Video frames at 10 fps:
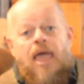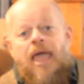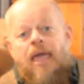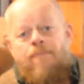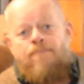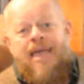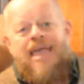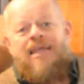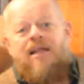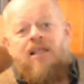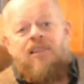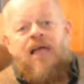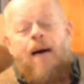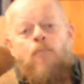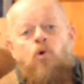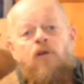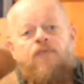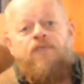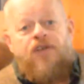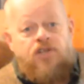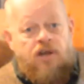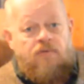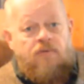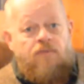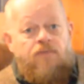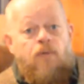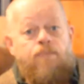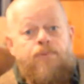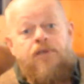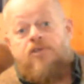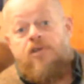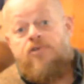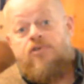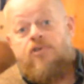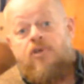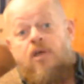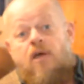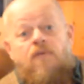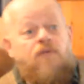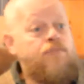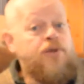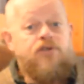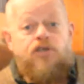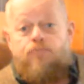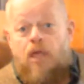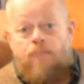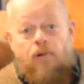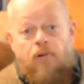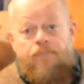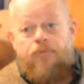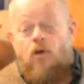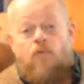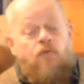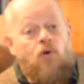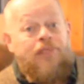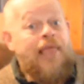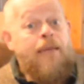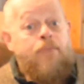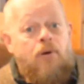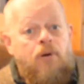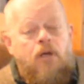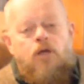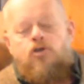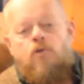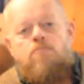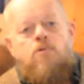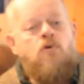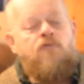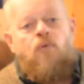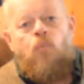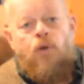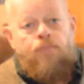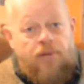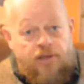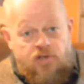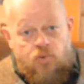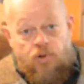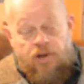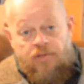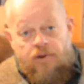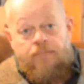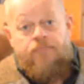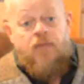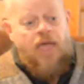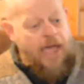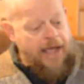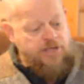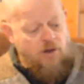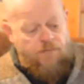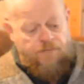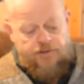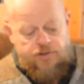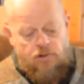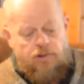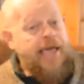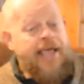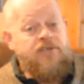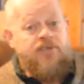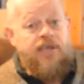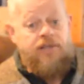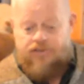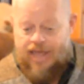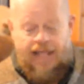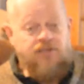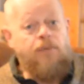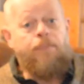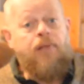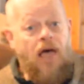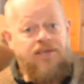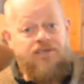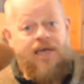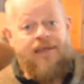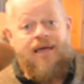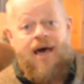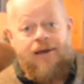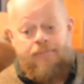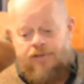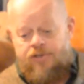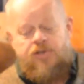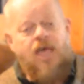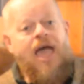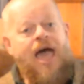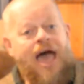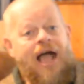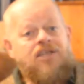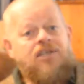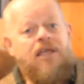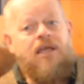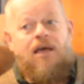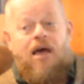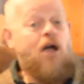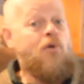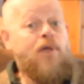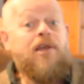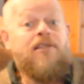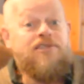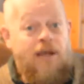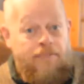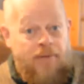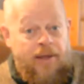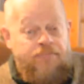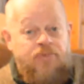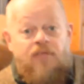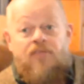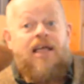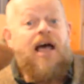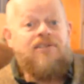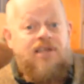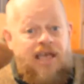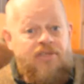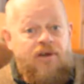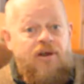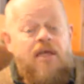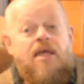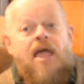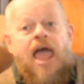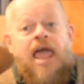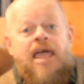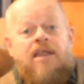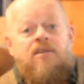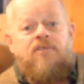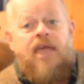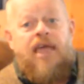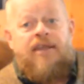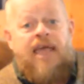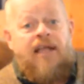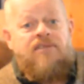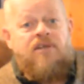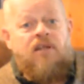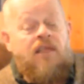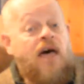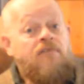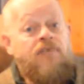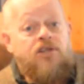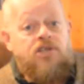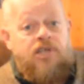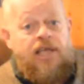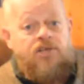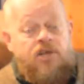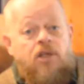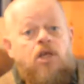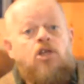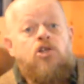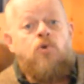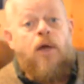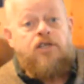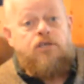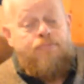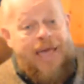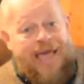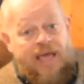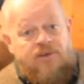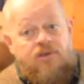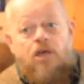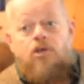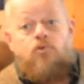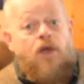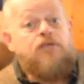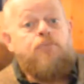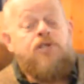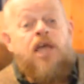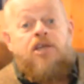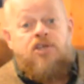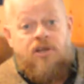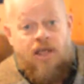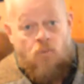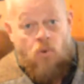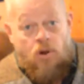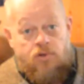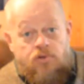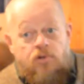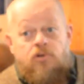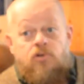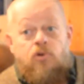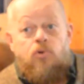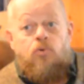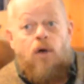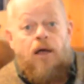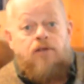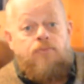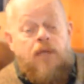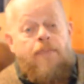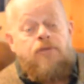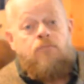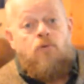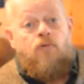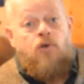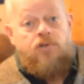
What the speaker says: It made it a lot more efficient for business people, for labor to move from one place to another. And so fiscal Keynesians and supply-side economists actually agreed on something. They got together and they enacted a lot of legislation to expand transportation networks to be able to move goods